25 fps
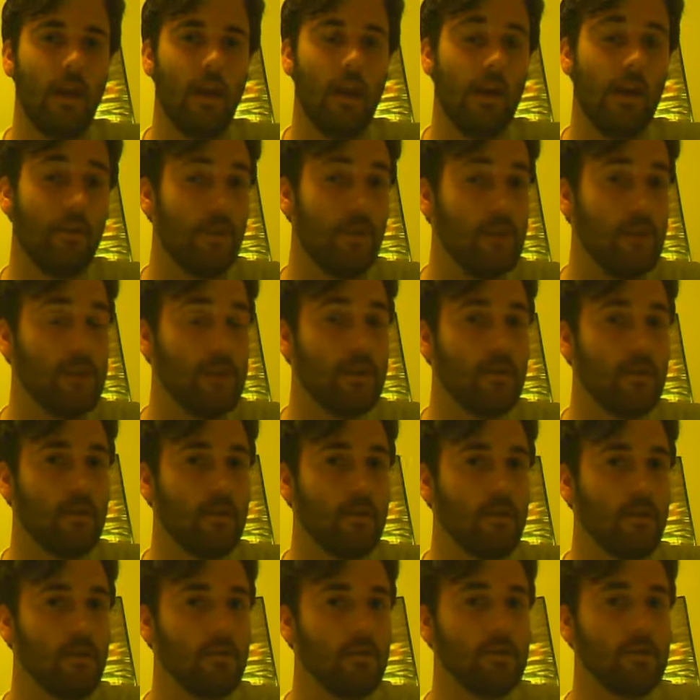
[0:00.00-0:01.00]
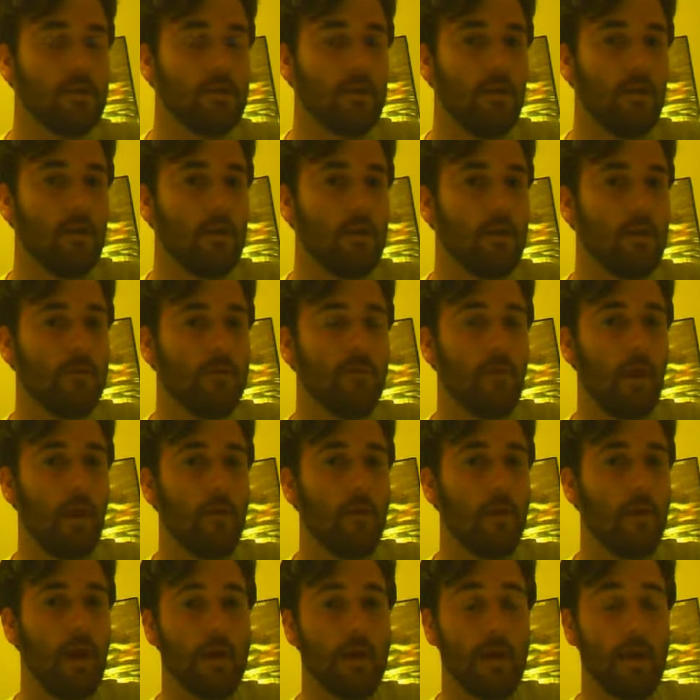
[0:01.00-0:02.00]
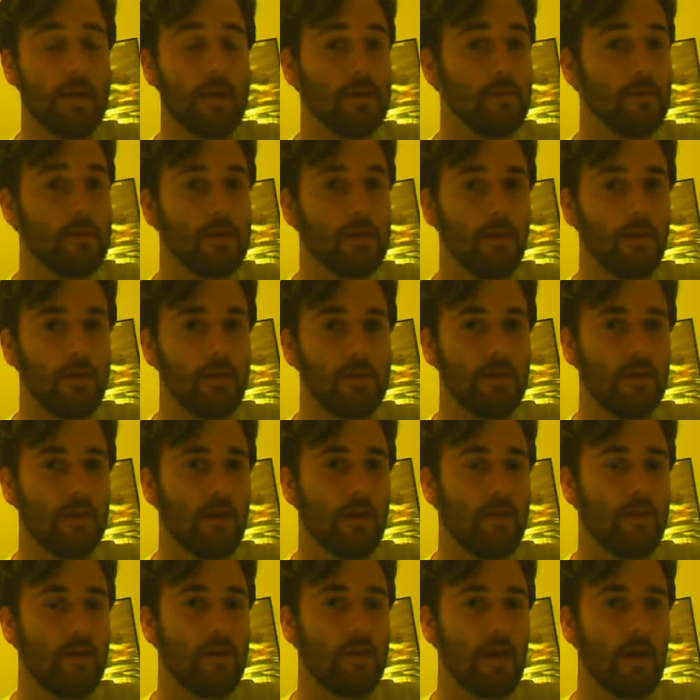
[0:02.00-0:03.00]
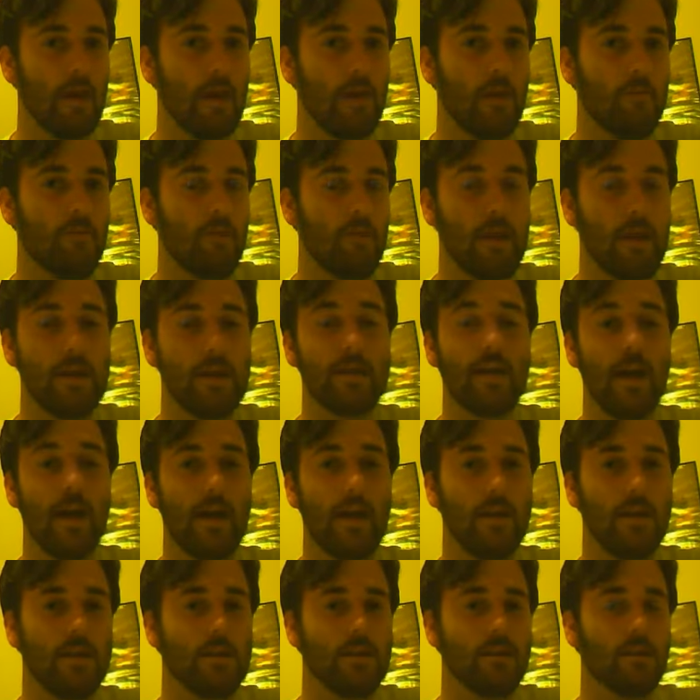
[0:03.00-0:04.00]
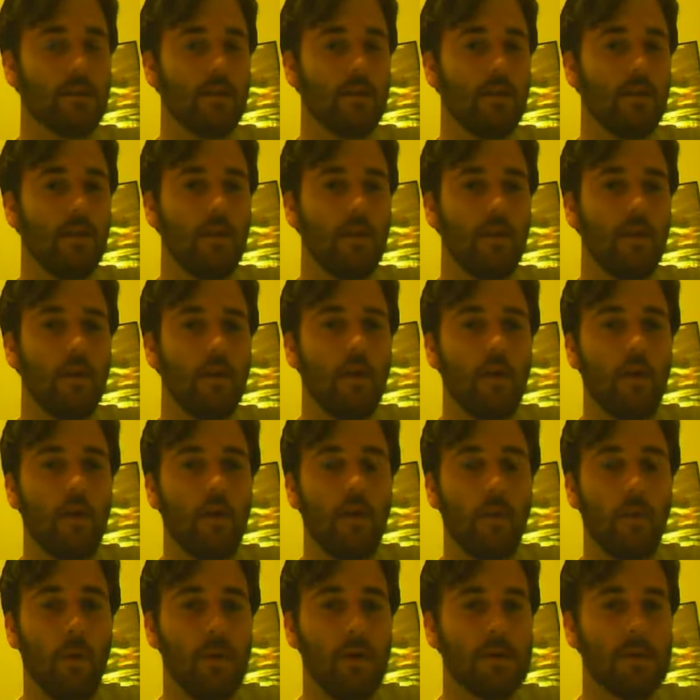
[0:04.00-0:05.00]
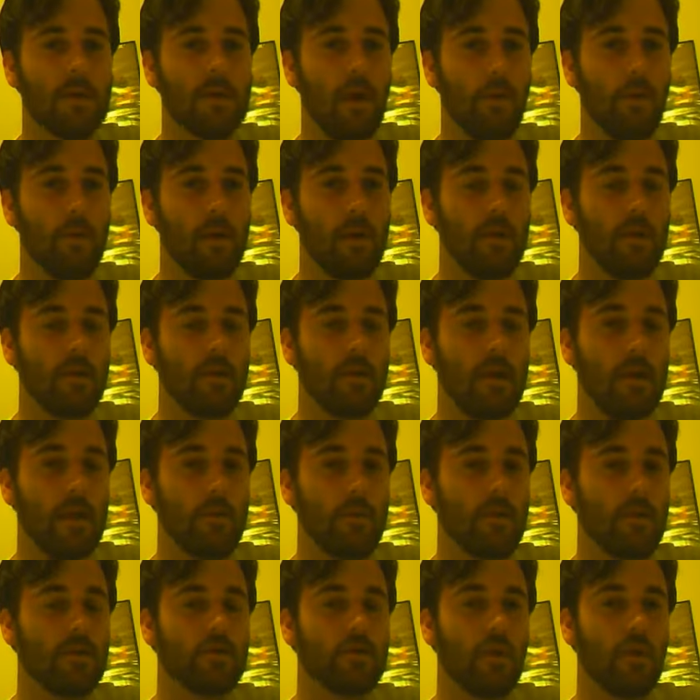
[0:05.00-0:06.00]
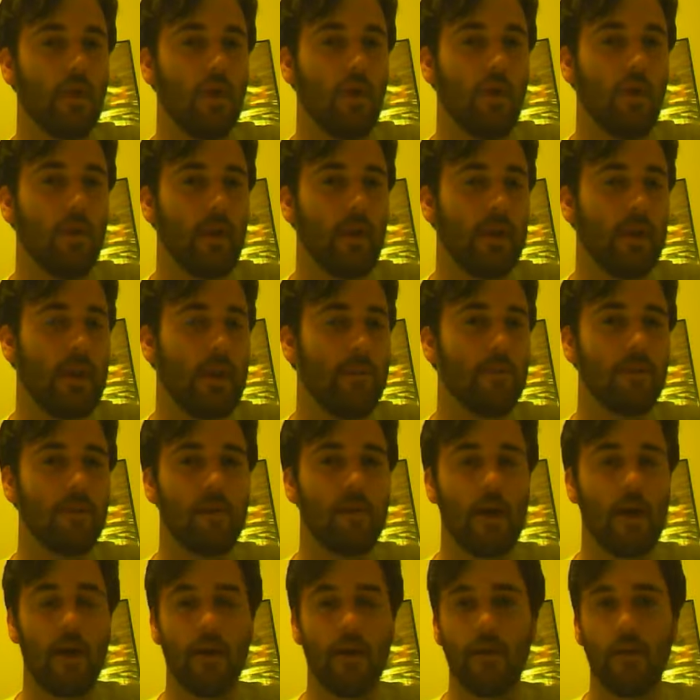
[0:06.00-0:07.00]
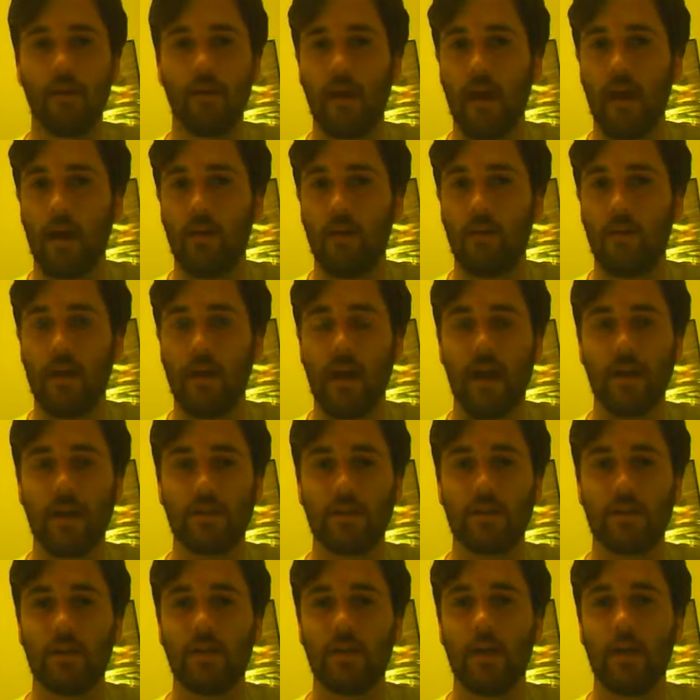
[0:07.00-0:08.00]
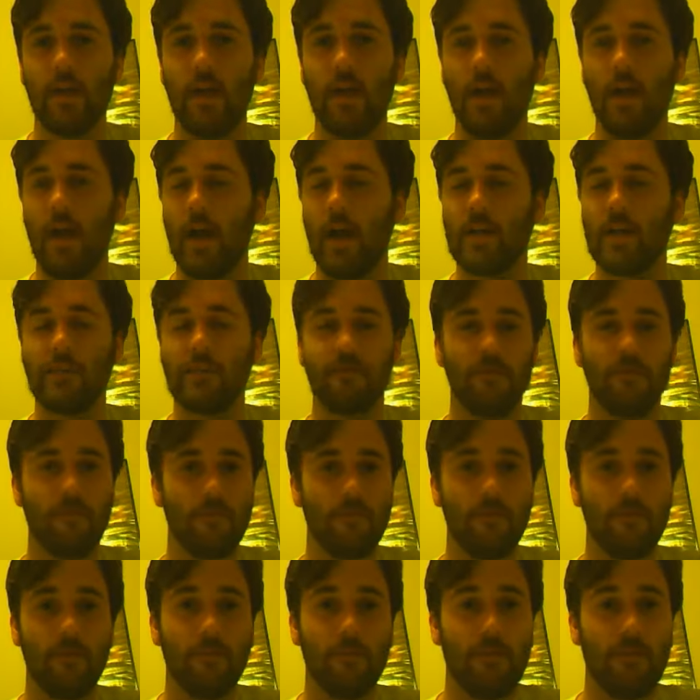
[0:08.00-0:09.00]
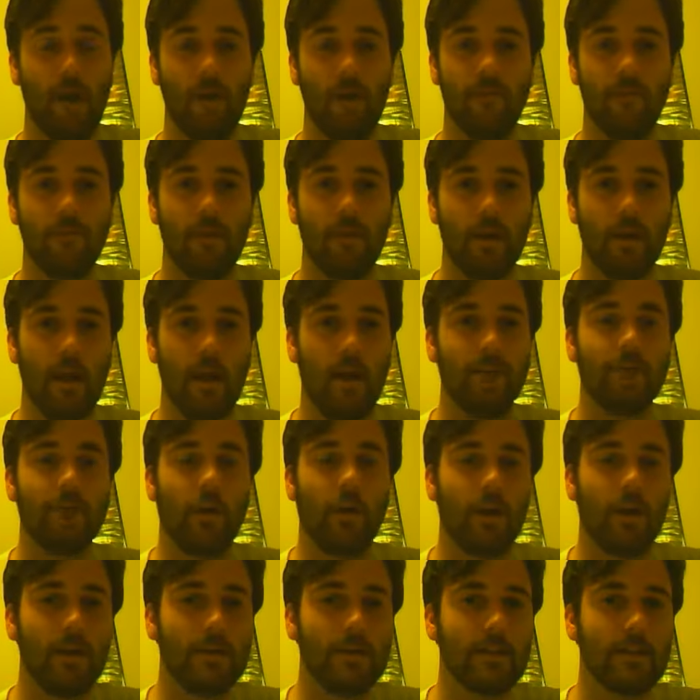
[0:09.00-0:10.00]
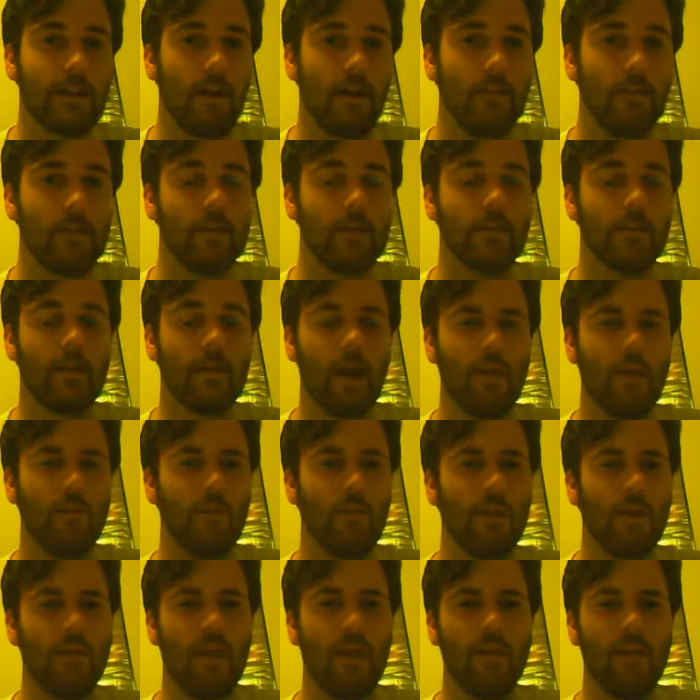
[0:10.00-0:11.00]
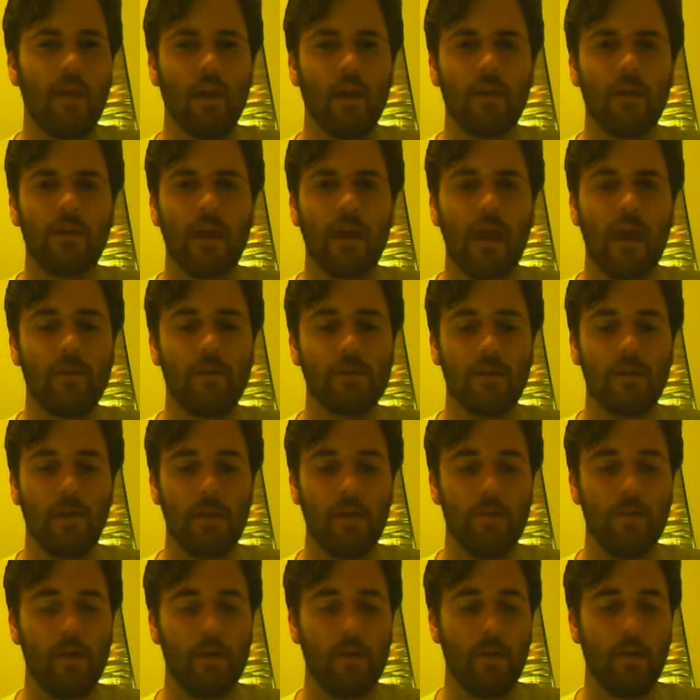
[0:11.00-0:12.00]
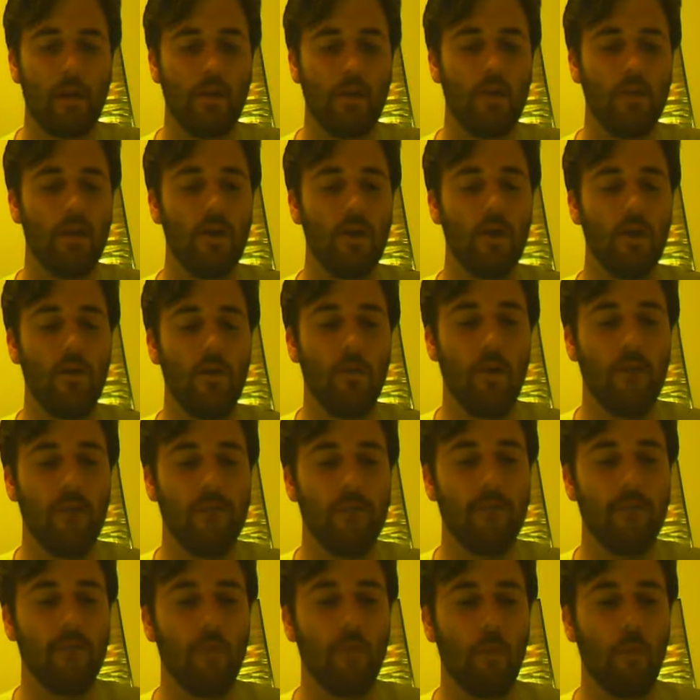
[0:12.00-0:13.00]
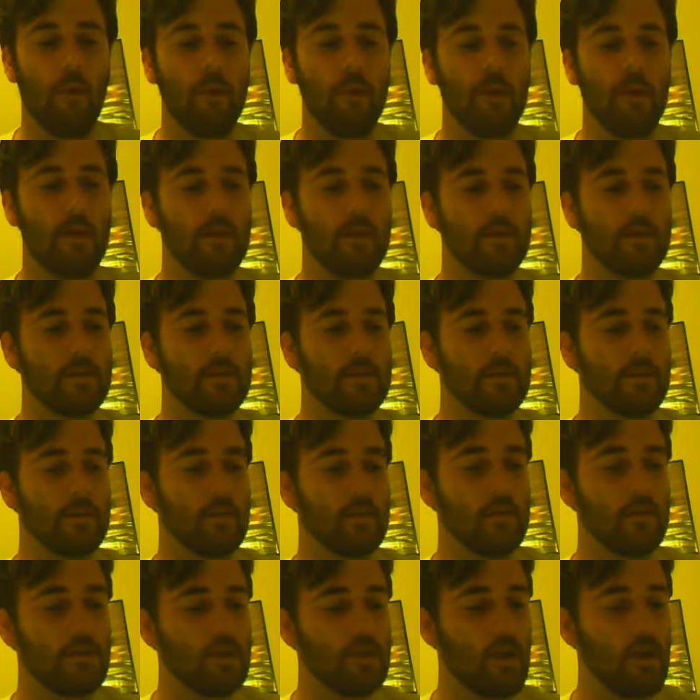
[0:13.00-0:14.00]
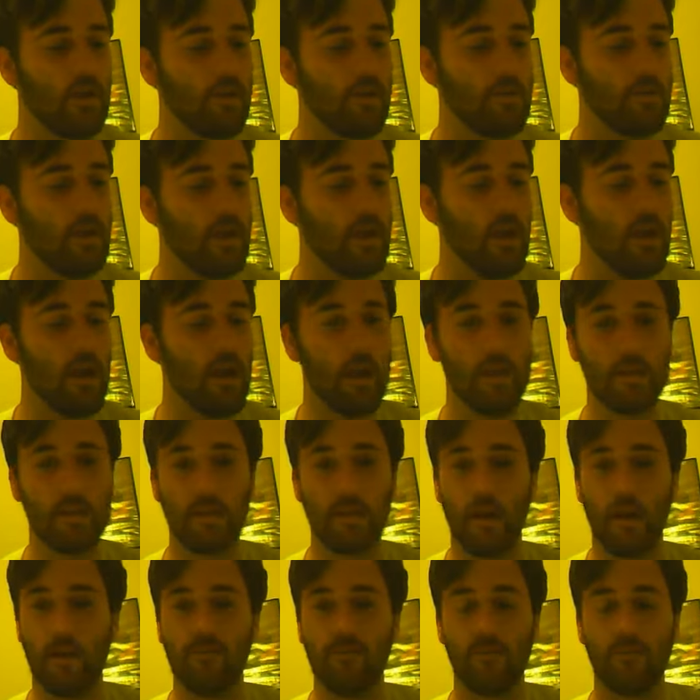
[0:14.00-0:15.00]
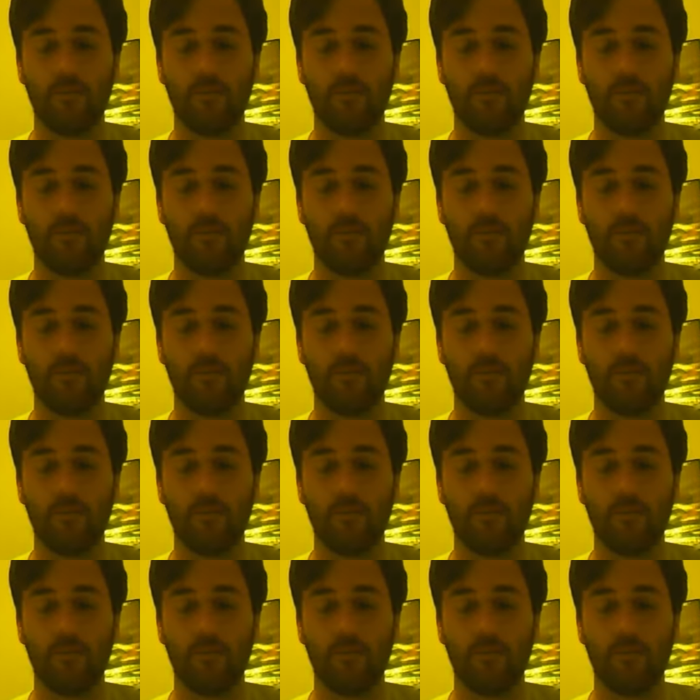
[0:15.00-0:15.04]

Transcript: then student, probably, I guess he was still a student at the time, Rhett Titus, was helping keep control and keep the crowd out of the action. I just found it funny how far he's come. Not really that long a time. It's only been about what, 4 years since this show. He's gone from